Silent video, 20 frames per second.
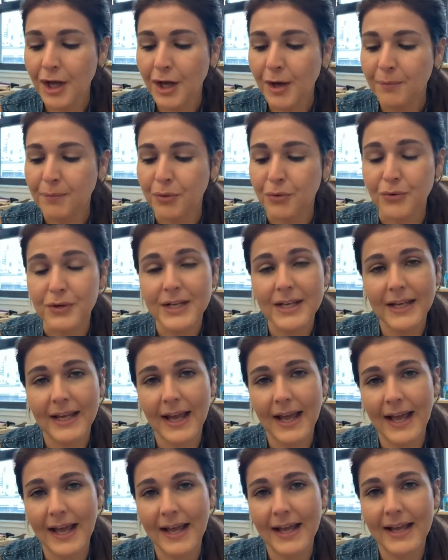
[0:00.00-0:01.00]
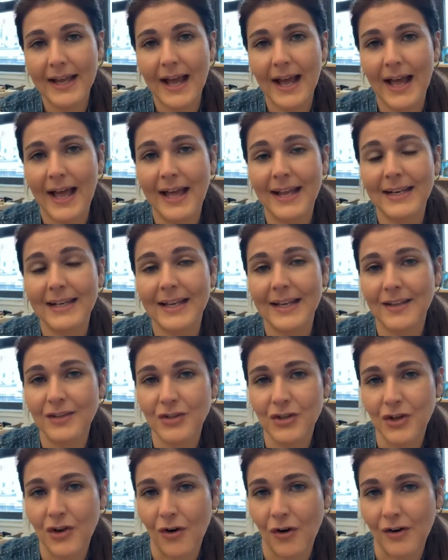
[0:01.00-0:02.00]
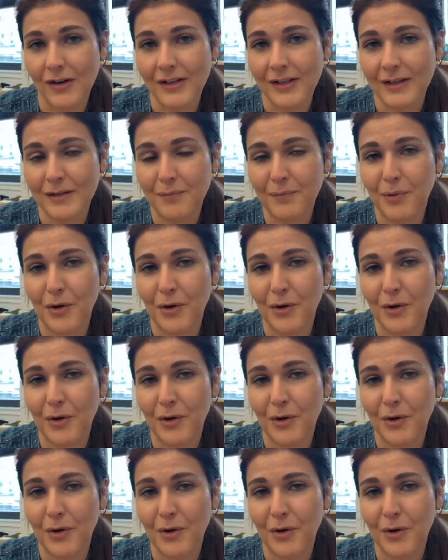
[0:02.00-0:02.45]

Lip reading: Pre-K and kindergarten